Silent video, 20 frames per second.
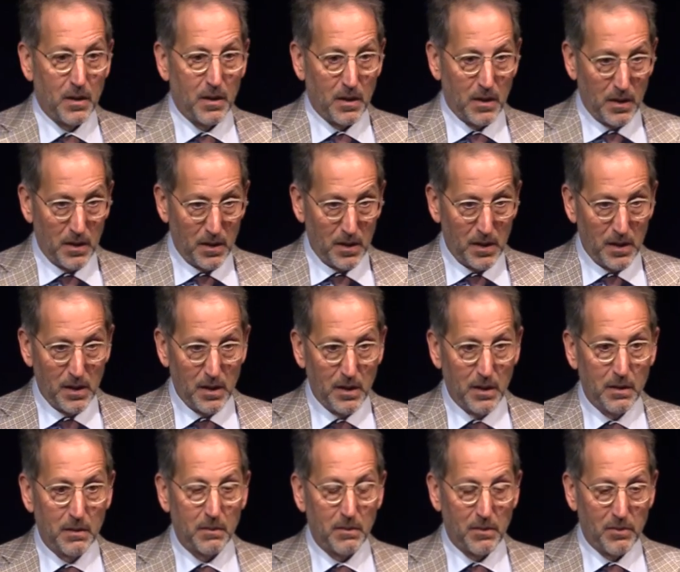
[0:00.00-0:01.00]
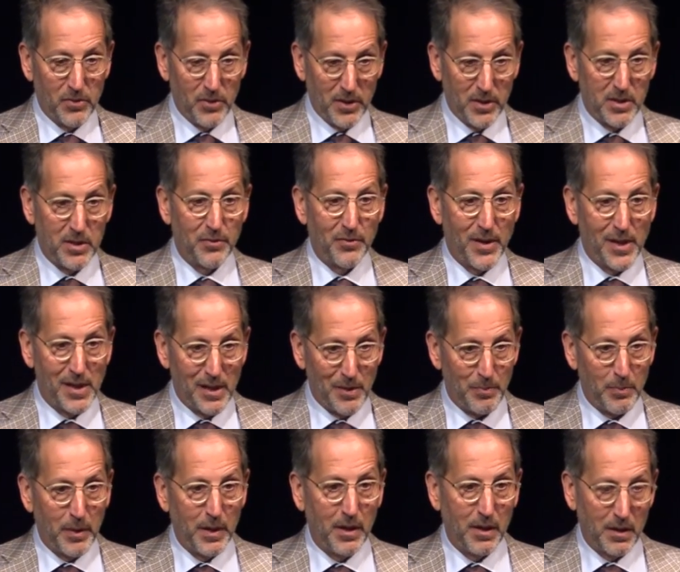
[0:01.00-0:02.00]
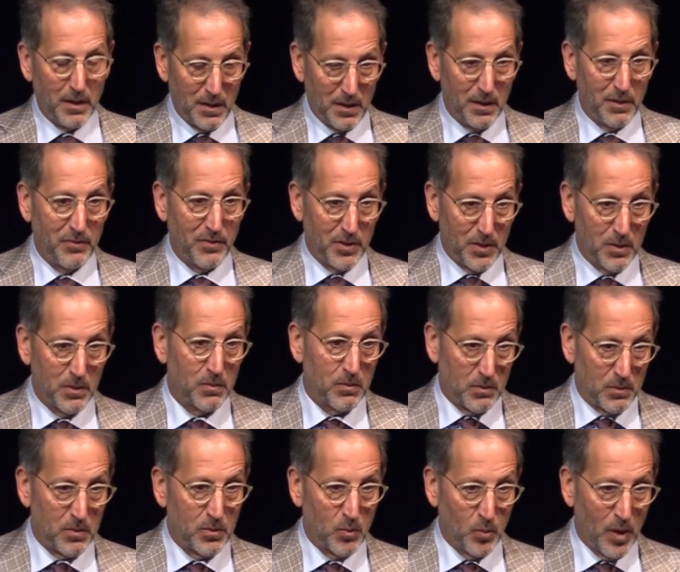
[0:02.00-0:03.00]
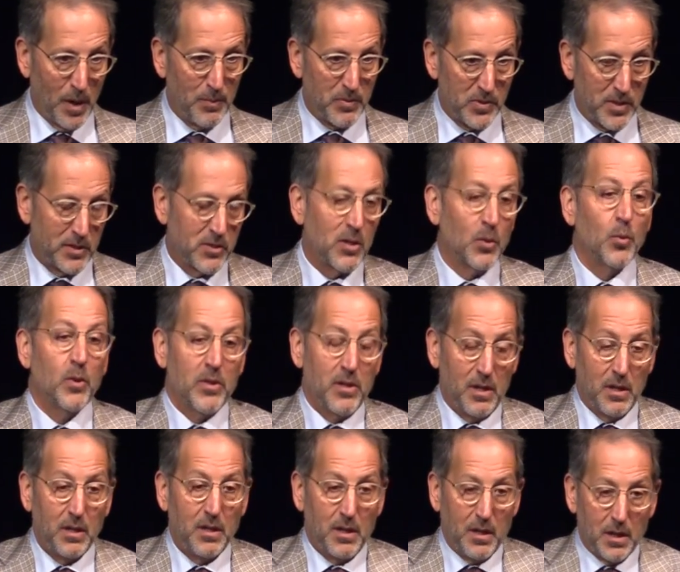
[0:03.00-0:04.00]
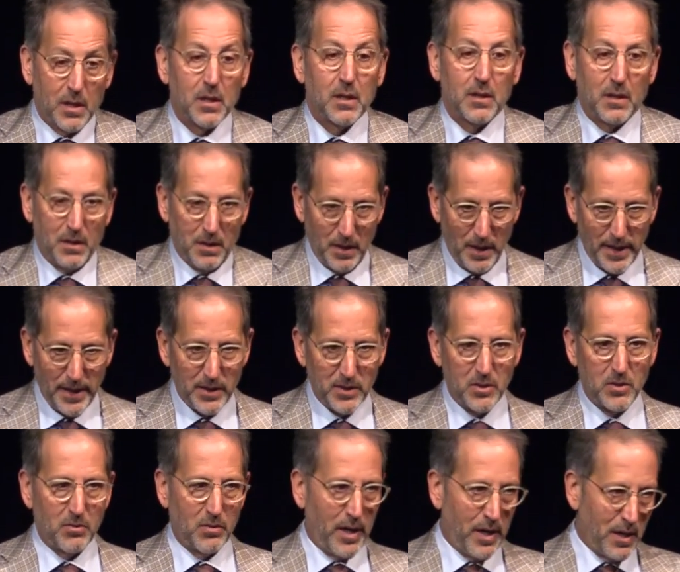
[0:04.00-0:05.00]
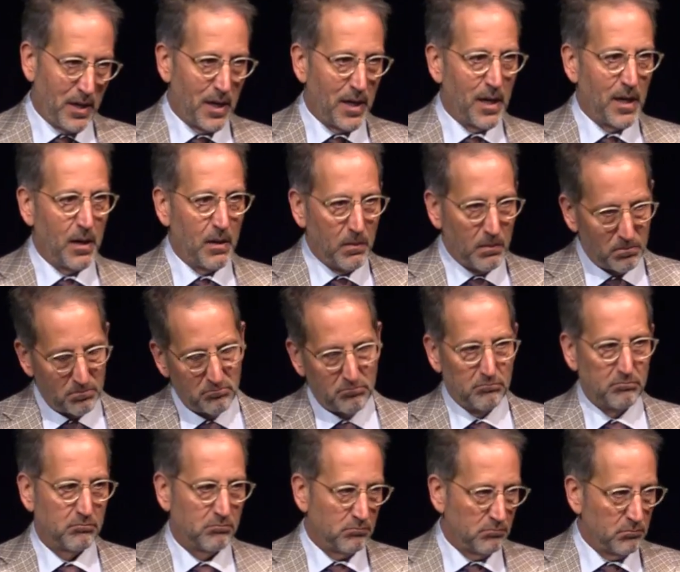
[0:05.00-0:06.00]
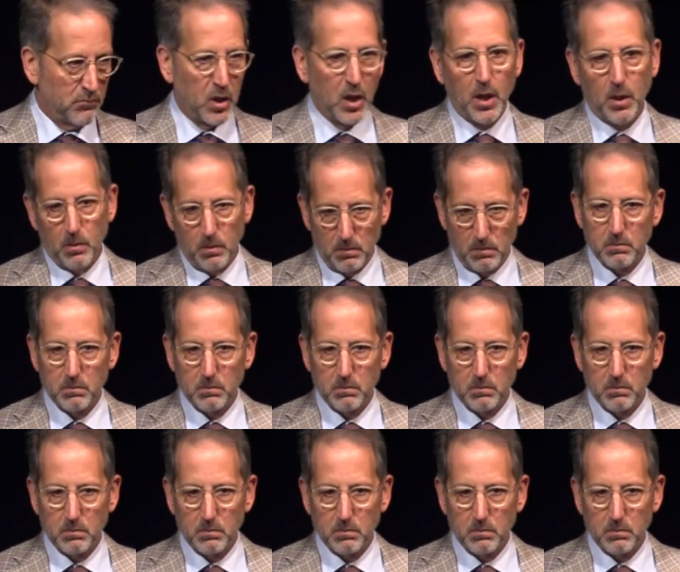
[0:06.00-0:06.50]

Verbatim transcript: uh, the development of a website. So within a year, yes. Right now, no.